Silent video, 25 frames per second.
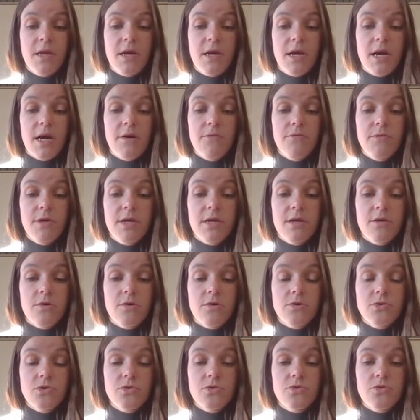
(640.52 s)
And we can
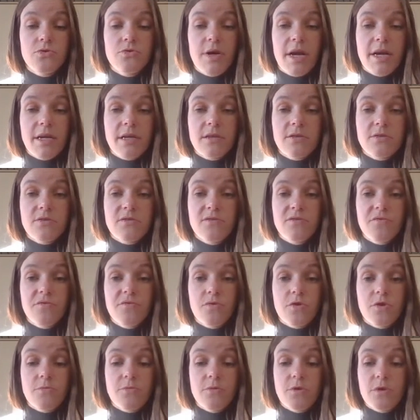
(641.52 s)
also drag the
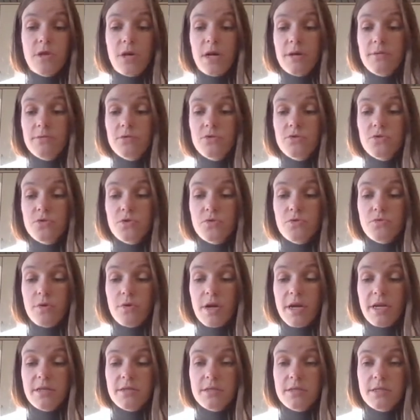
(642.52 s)
formula to the
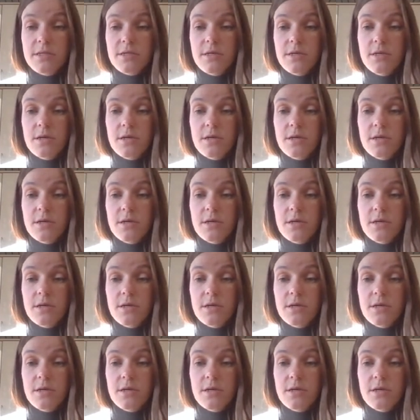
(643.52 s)
right.